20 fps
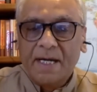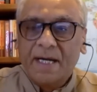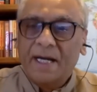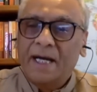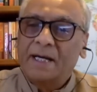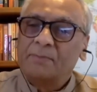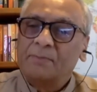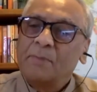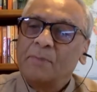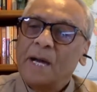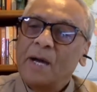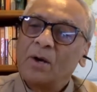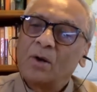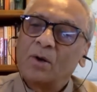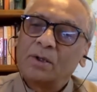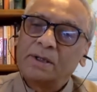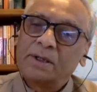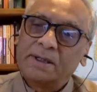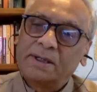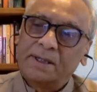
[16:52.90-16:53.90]
And
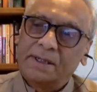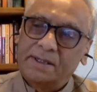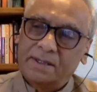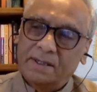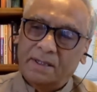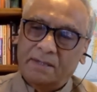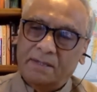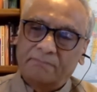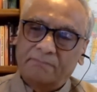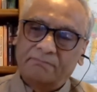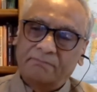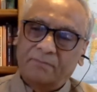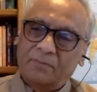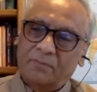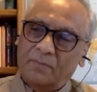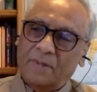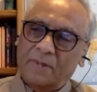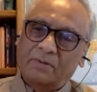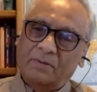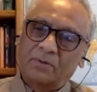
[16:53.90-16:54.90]
biology teacher,
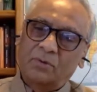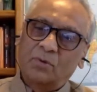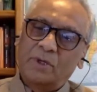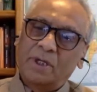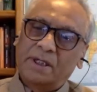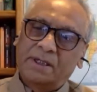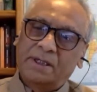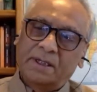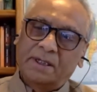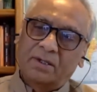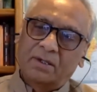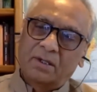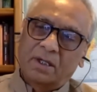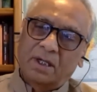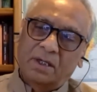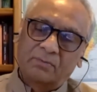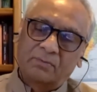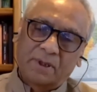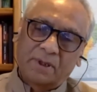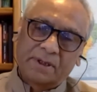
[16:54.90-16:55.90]
during the
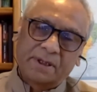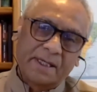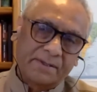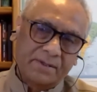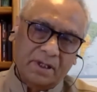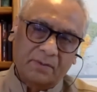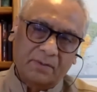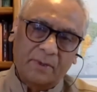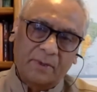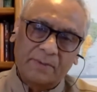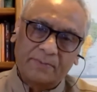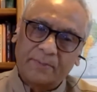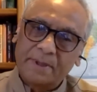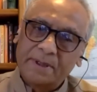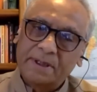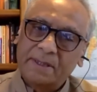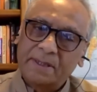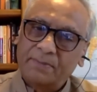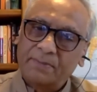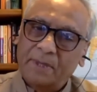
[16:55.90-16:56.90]
conversation with
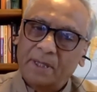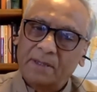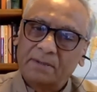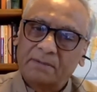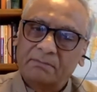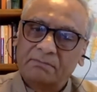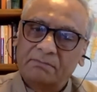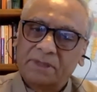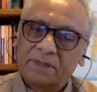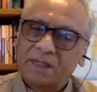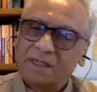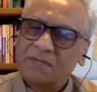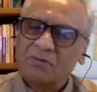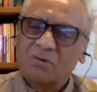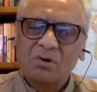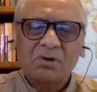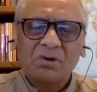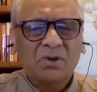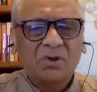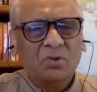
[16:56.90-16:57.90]
principal, said,
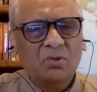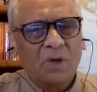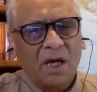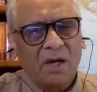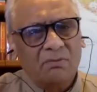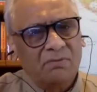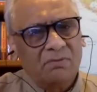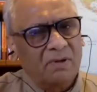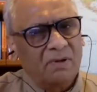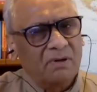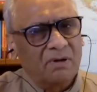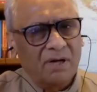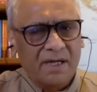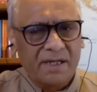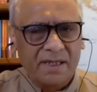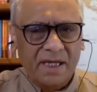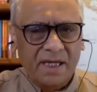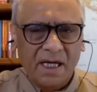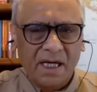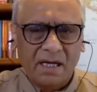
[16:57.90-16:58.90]
oh, you have
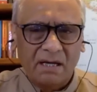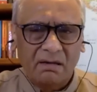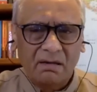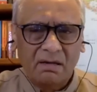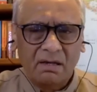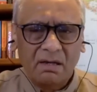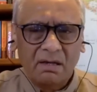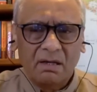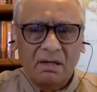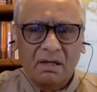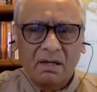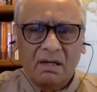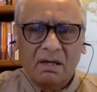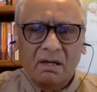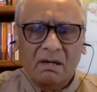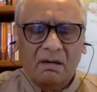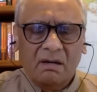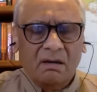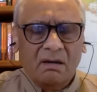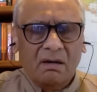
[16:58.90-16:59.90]
hernia,
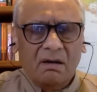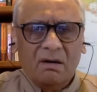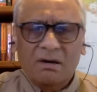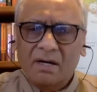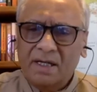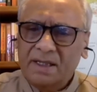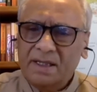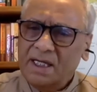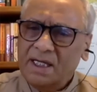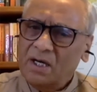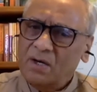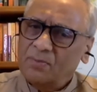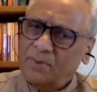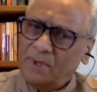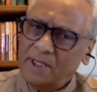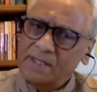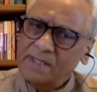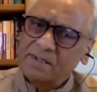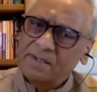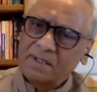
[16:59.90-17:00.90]
hernia
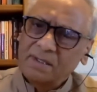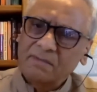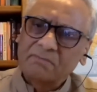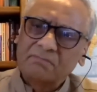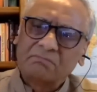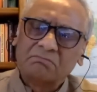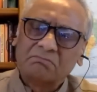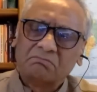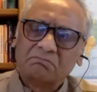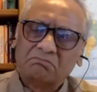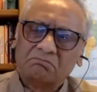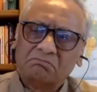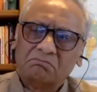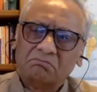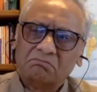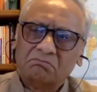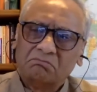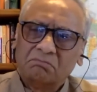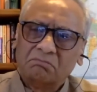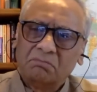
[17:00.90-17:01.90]
operation?
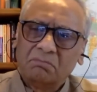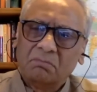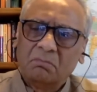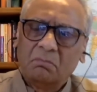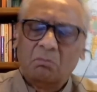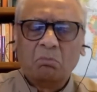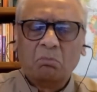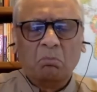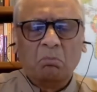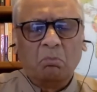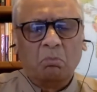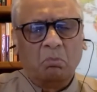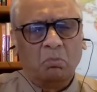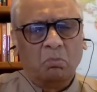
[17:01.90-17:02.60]
Mm -hmm.